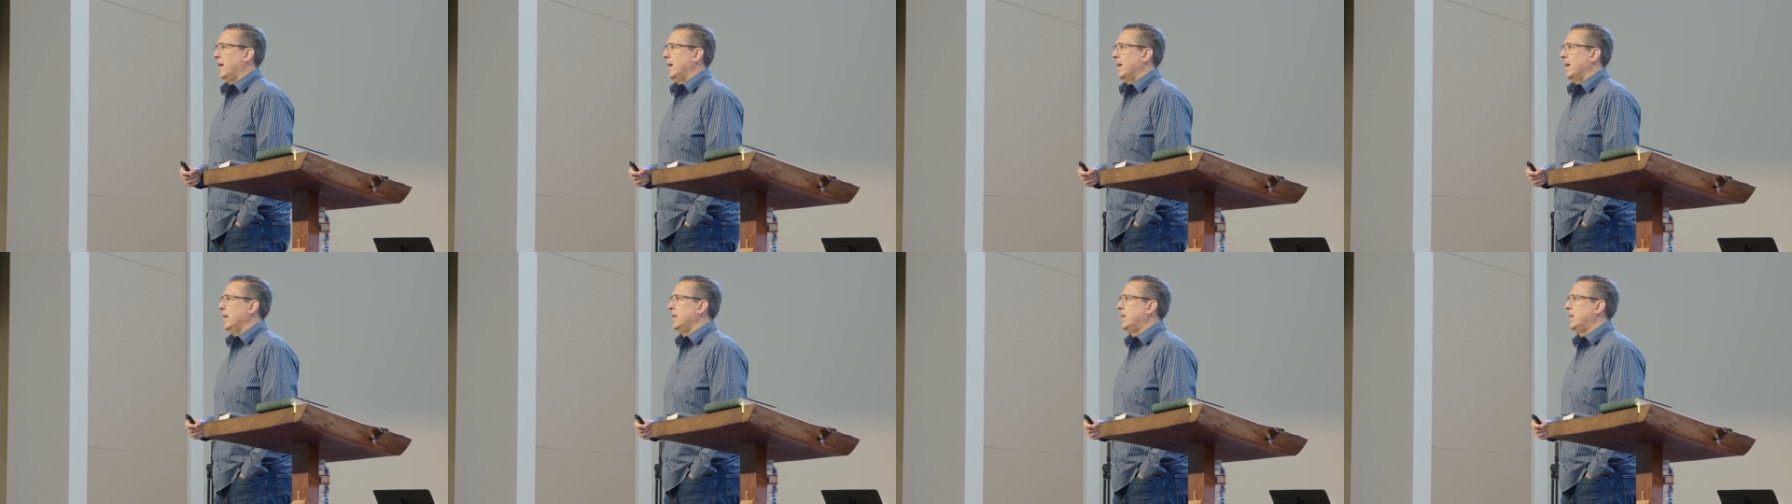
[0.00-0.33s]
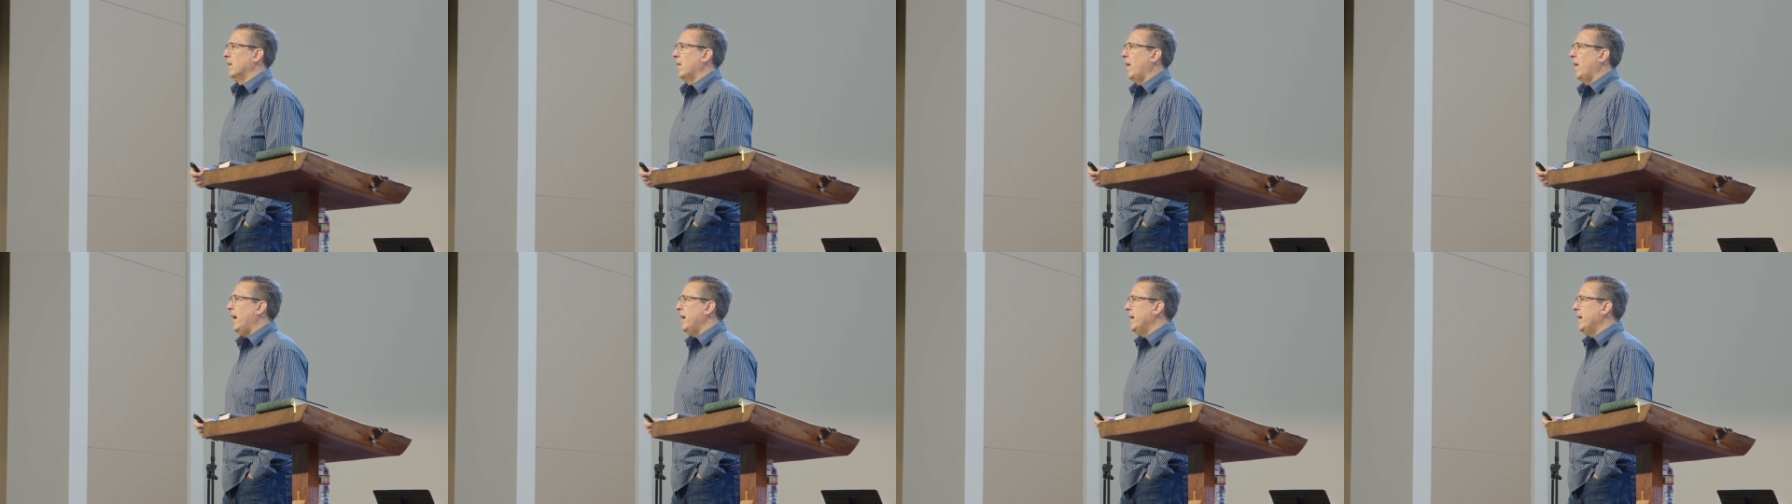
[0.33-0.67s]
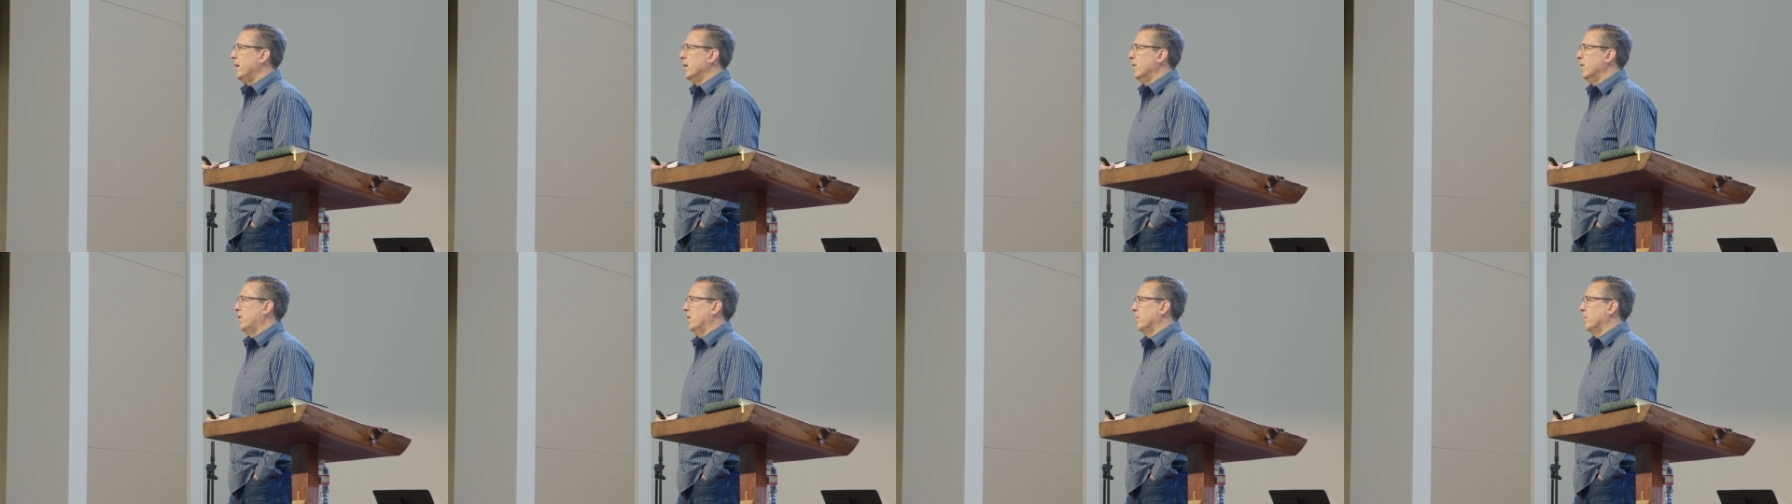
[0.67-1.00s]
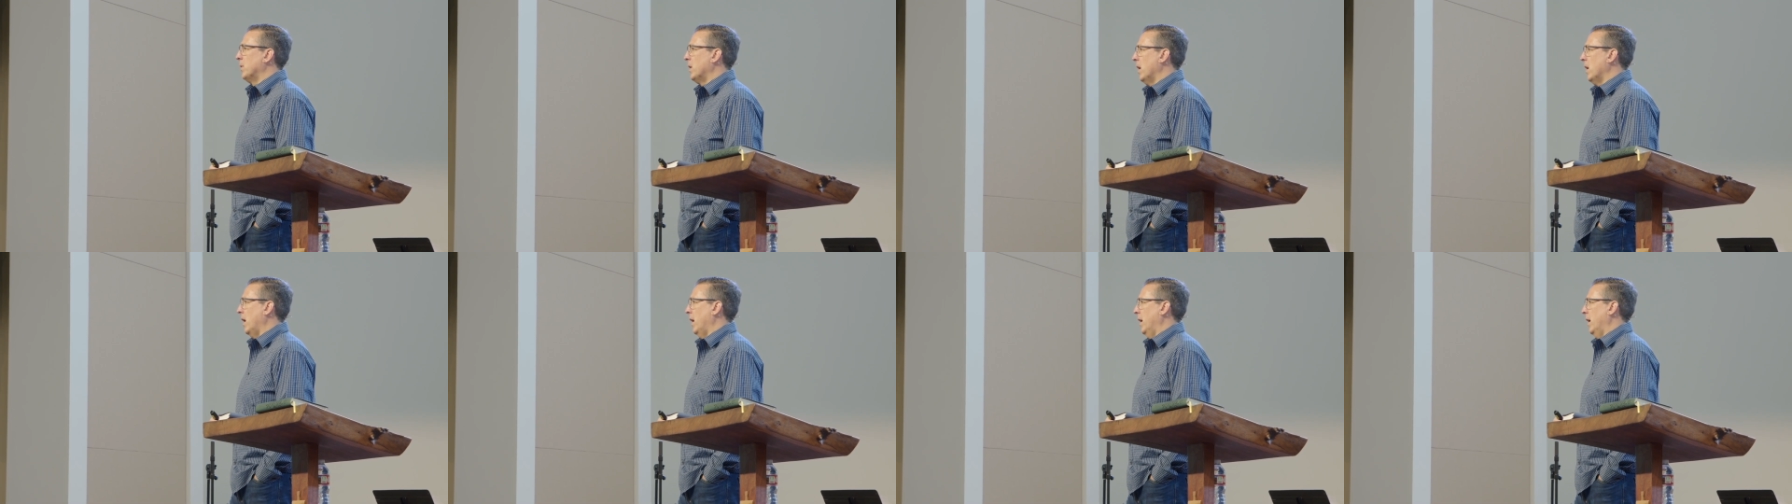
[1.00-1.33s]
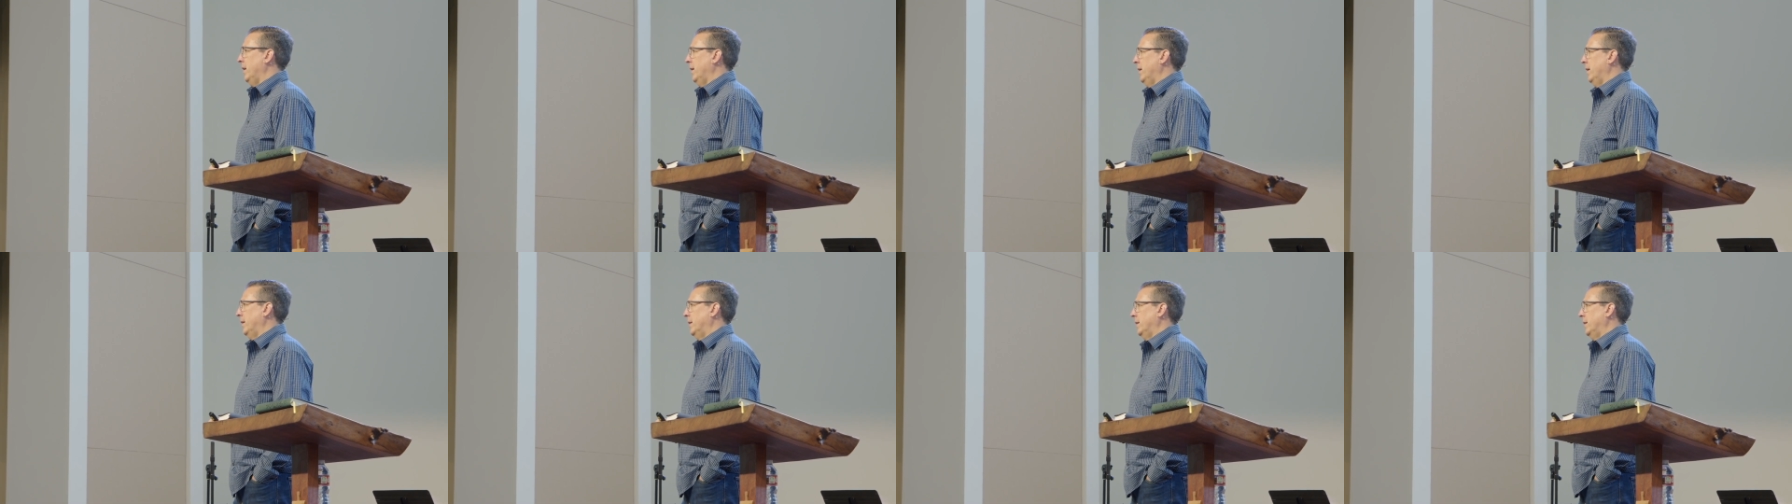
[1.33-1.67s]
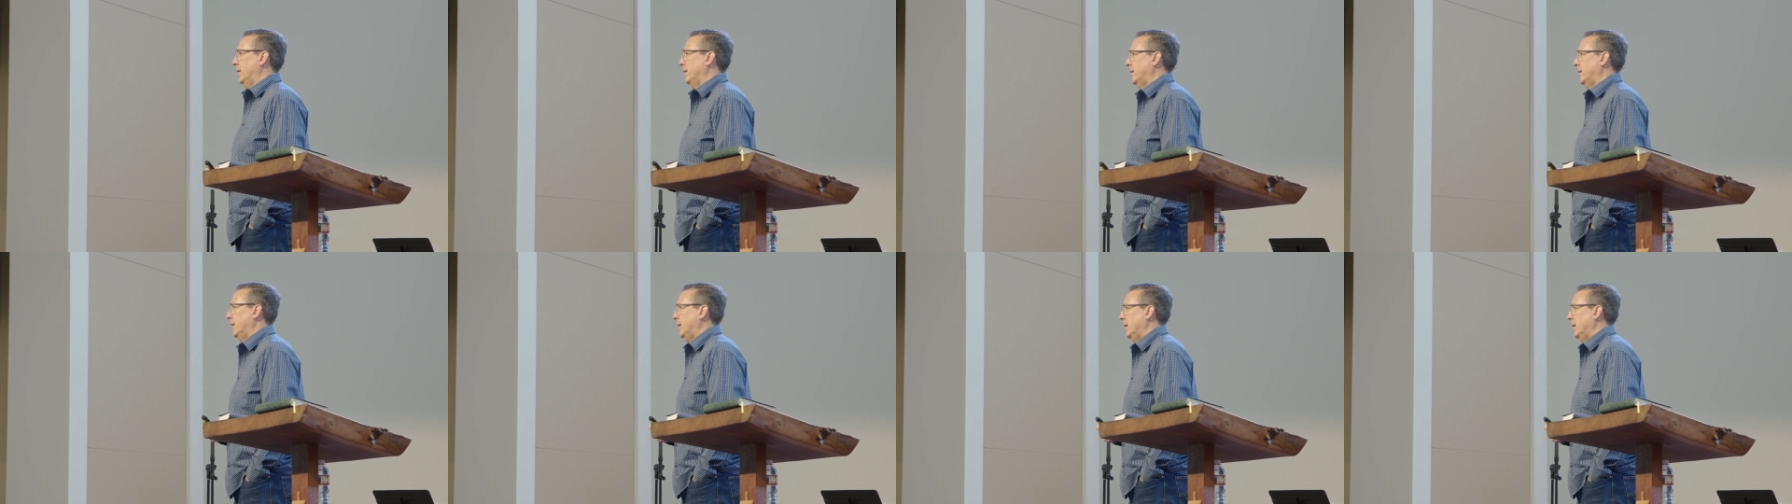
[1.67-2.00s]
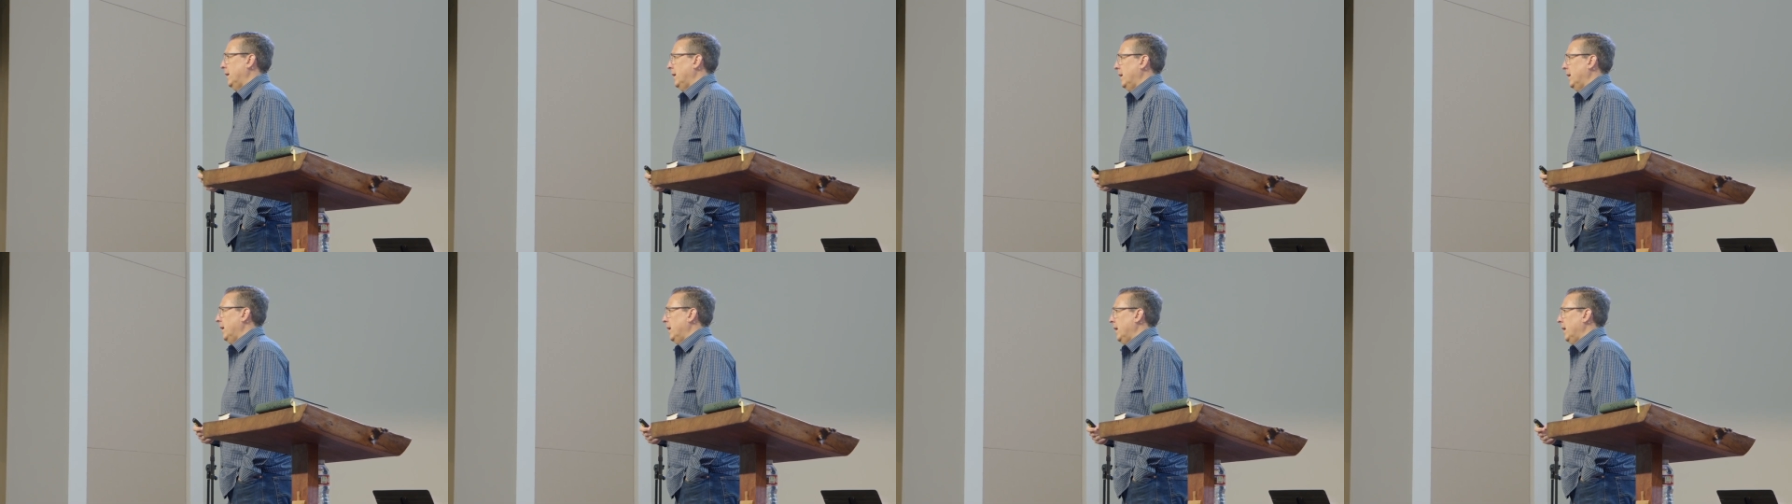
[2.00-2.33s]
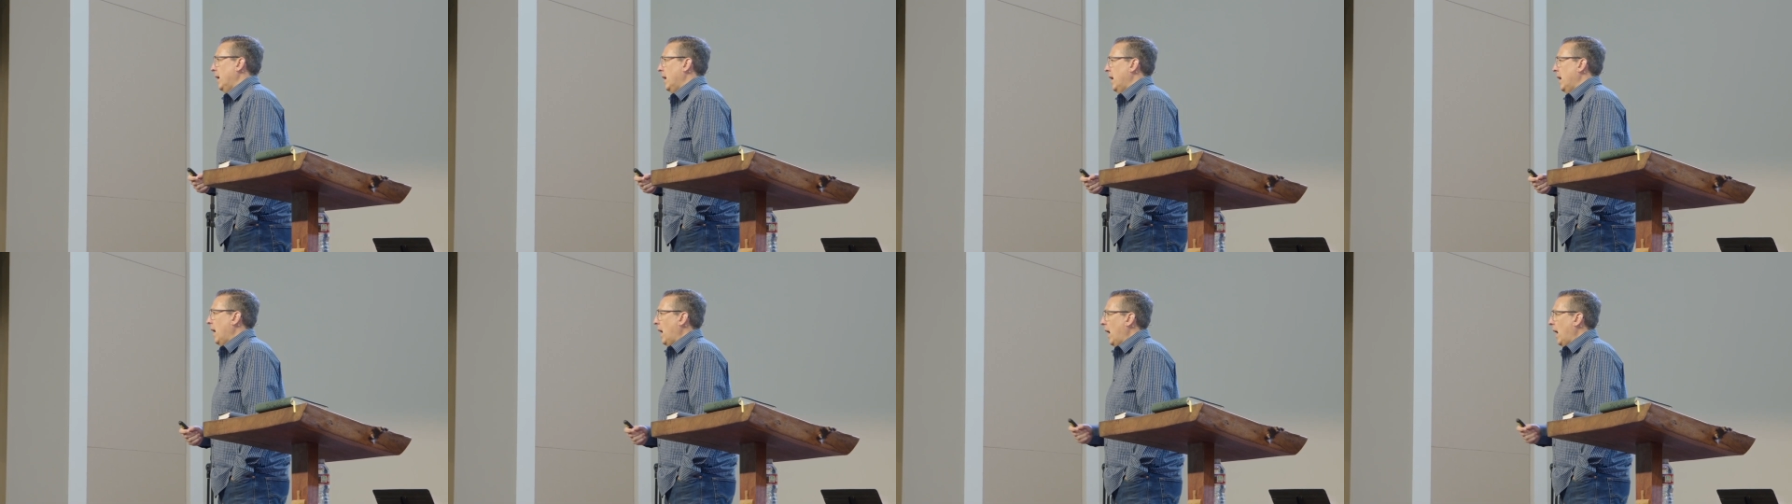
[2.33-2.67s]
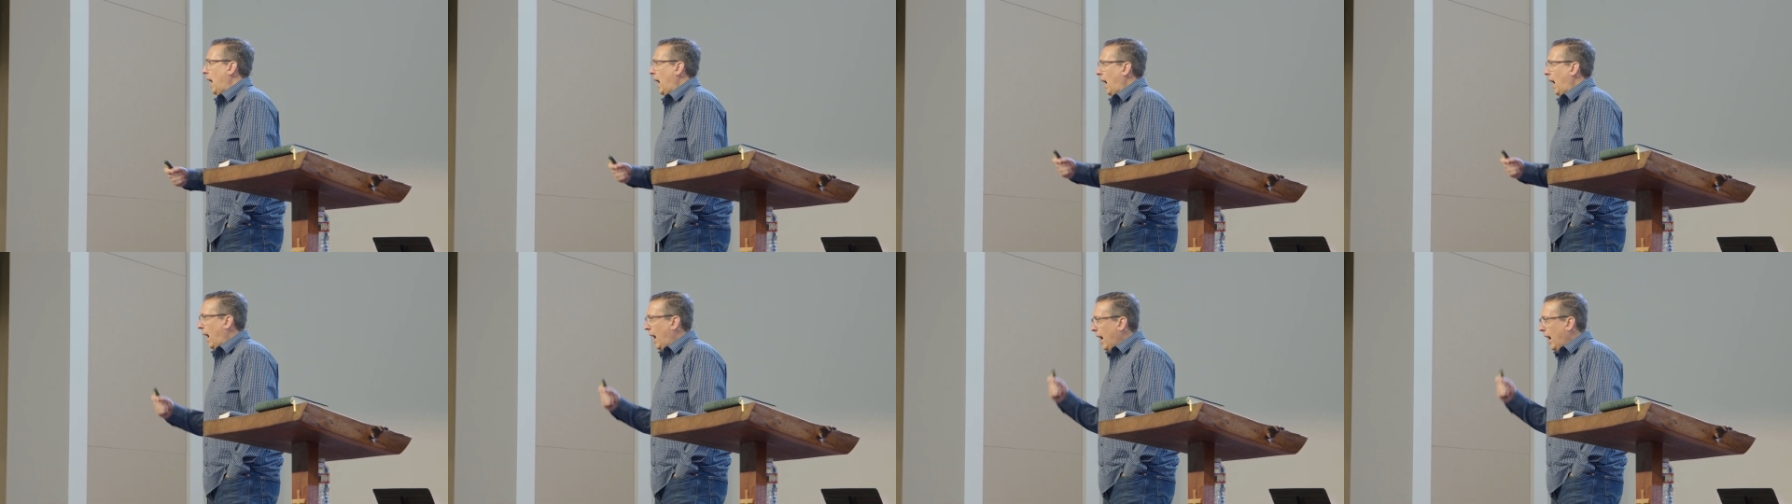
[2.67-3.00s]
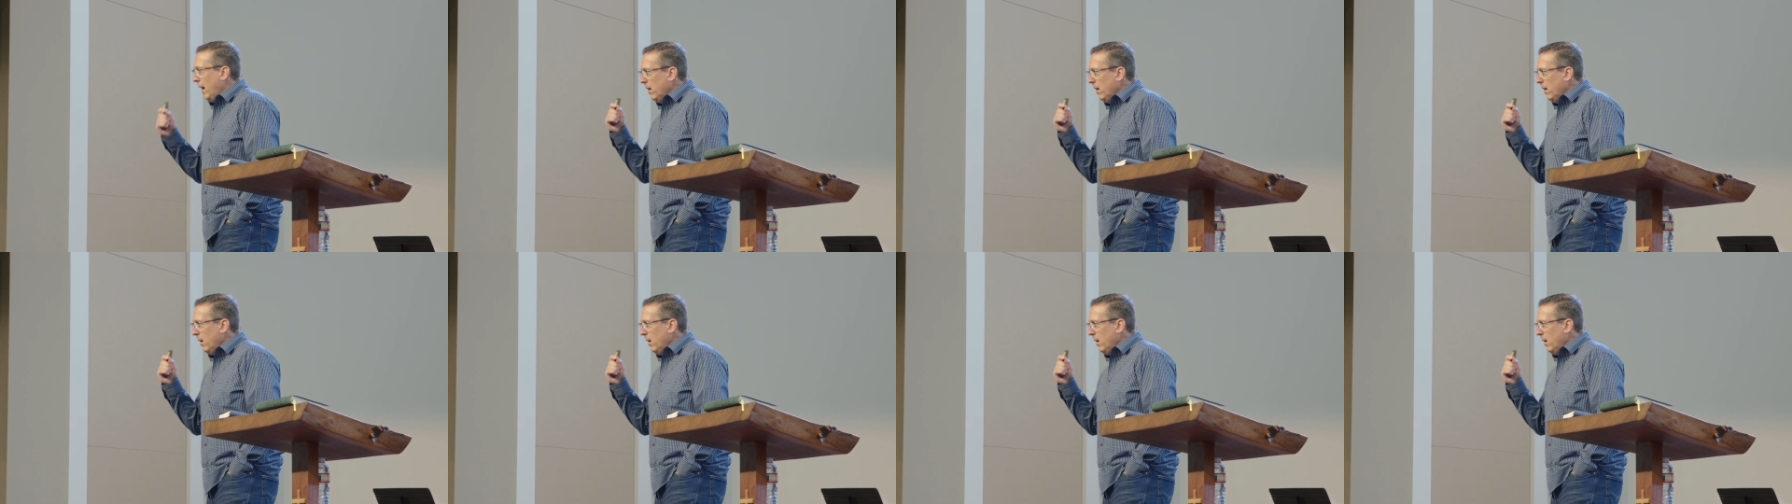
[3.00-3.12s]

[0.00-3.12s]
until I hear from God. I